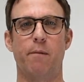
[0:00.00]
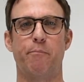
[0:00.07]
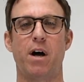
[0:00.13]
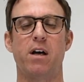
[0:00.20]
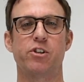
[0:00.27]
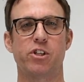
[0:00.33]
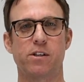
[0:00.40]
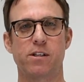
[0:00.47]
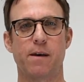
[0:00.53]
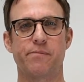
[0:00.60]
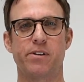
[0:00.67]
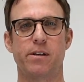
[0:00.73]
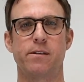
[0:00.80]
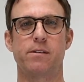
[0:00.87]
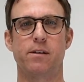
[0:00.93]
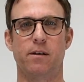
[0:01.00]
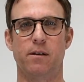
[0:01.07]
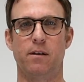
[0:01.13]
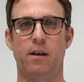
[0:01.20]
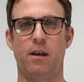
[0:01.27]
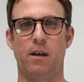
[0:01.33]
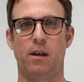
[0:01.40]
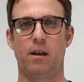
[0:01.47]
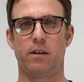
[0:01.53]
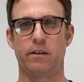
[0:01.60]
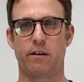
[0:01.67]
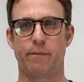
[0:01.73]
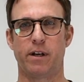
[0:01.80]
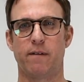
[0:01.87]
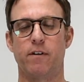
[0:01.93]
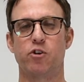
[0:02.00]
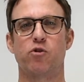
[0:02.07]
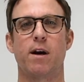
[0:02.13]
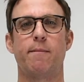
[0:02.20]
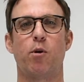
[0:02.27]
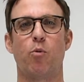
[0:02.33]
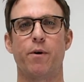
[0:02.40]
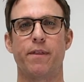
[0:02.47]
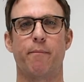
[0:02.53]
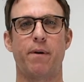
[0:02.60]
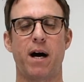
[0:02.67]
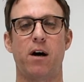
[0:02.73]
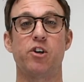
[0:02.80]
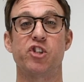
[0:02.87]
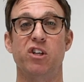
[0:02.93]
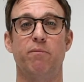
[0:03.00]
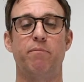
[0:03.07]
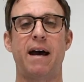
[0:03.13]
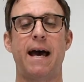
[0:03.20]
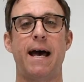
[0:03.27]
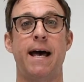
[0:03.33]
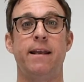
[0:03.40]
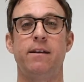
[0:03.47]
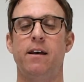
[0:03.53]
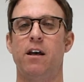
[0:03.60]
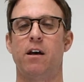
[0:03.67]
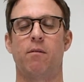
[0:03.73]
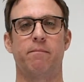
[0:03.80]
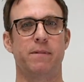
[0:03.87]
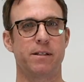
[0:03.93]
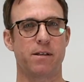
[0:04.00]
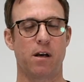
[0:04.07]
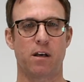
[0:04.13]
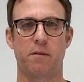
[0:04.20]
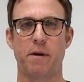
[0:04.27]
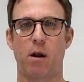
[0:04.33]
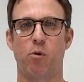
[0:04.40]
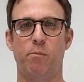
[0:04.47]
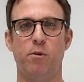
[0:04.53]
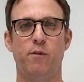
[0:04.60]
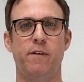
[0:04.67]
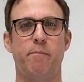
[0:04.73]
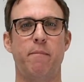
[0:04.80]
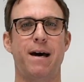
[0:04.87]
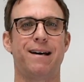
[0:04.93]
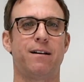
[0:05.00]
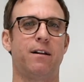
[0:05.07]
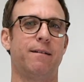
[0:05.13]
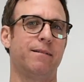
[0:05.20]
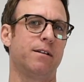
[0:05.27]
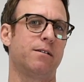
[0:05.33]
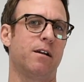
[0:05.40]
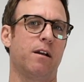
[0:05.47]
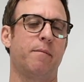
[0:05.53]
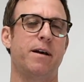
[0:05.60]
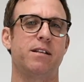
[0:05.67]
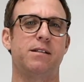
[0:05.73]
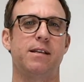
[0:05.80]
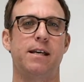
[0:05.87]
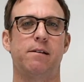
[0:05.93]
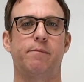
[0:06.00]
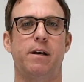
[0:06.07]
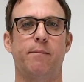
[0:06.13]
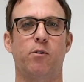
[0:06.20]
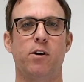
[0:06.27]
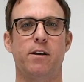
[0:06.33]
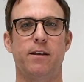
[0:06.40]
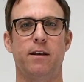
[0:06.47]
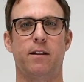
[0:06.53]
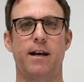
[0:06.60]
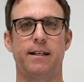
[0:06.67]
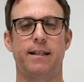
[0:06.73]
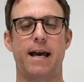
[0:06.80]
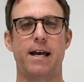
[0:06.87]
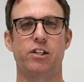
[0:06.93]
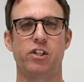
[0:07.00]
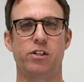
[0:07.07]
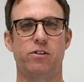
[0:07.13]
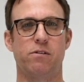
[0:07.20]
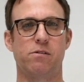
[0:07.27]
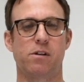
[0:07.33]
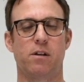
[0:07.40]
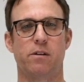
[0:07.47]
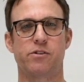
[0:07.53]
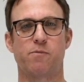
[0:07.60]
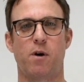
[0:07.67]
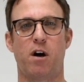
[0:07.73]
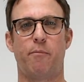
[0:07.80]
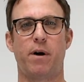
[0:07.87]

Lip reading: polishing substance and a little bit of a Dremel with a polishing pad. I'm not talking about removing metal, I'm not talking about sandpaper or anything like that, just using a little small